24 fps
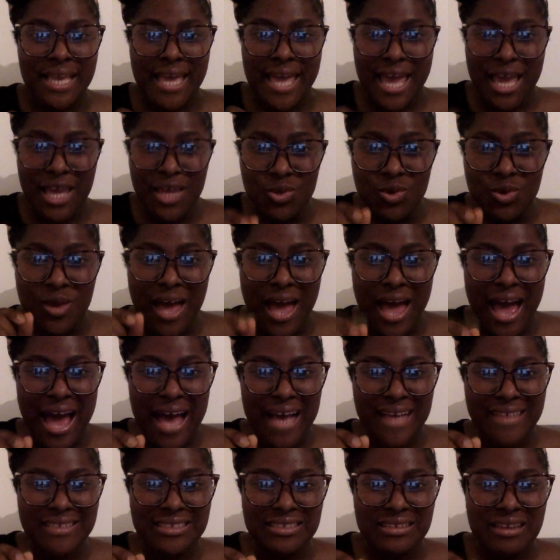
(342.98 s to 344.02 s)
and you
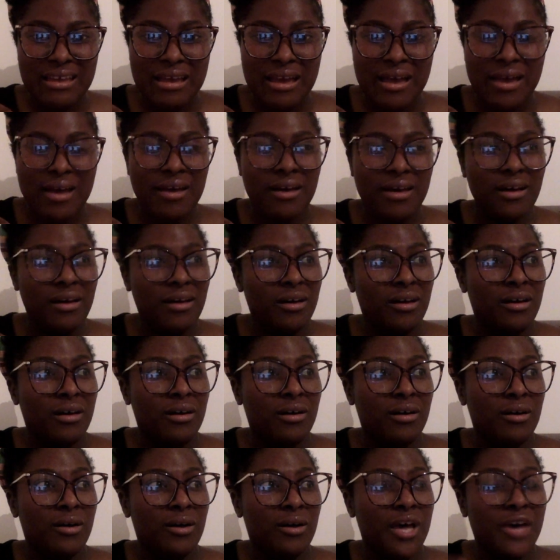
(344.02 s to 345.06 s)
add
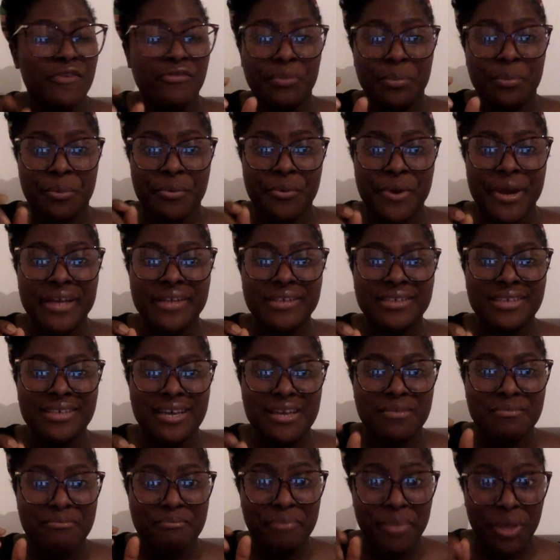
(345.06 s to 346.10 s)

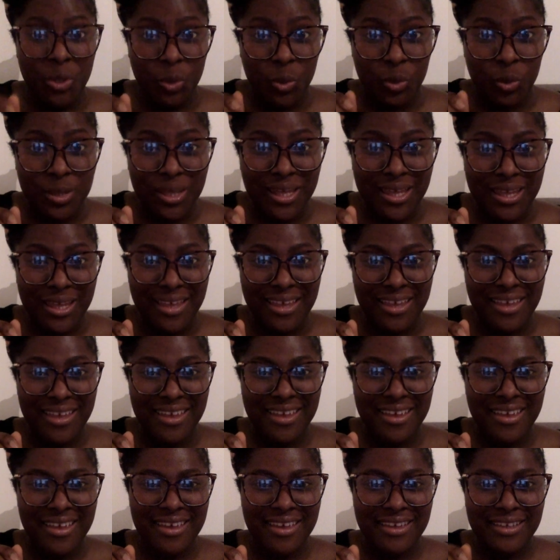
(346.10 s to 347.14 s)
evaporated milk
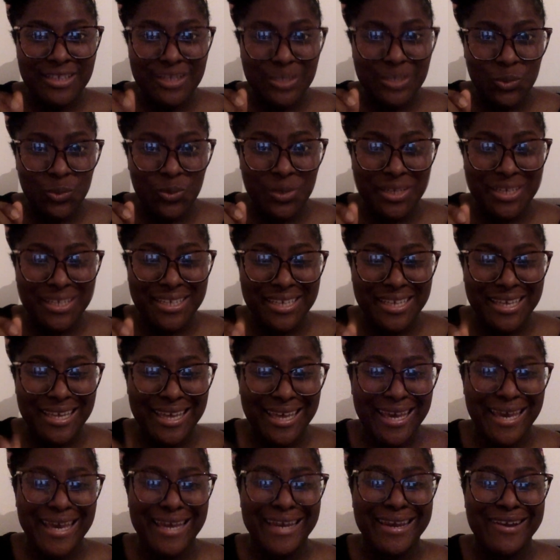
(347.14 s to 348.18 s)
to it
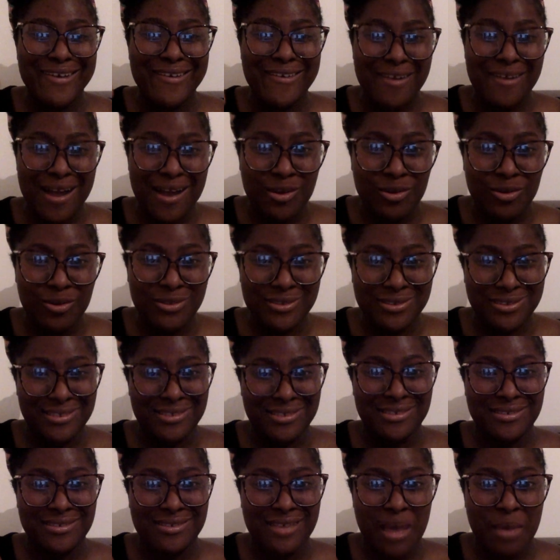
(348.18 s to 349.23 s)
and
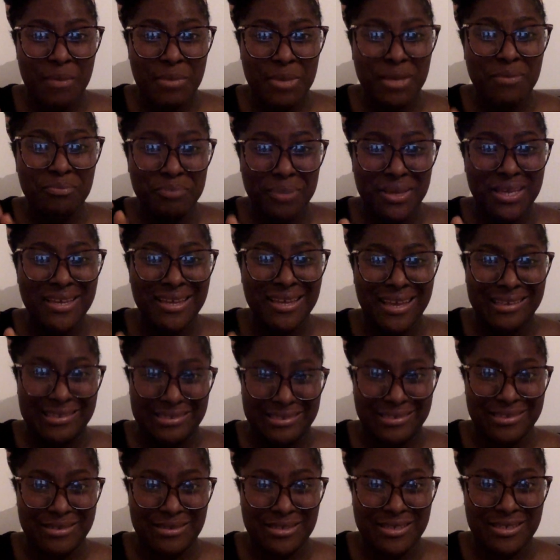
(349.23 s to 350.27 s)
peanuts,
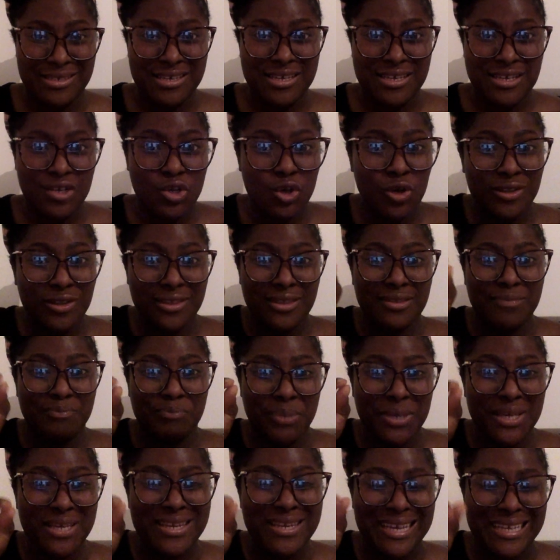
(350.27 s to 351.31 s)
not
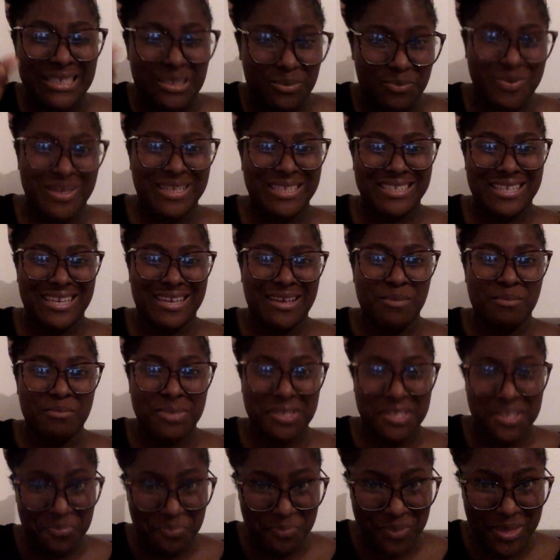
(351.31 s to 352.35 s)
peanut butter,
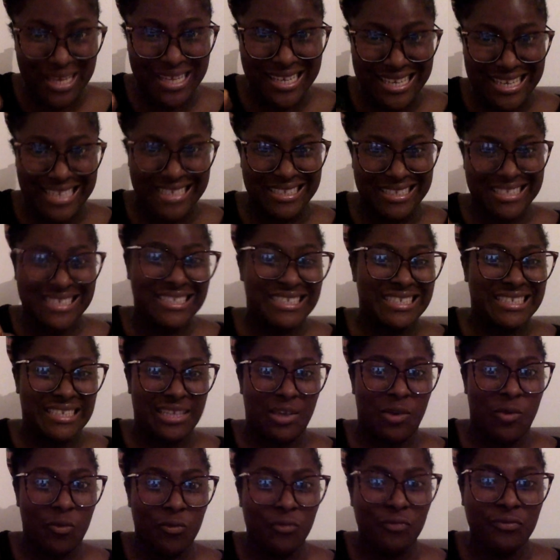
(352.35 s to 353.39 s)
but the peanut
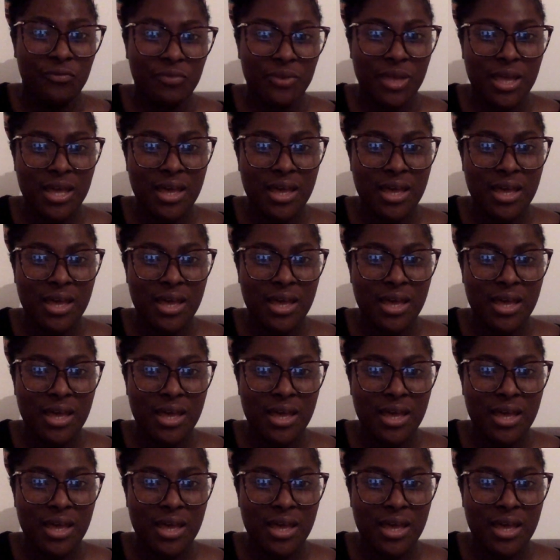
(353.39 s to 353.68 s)
itself,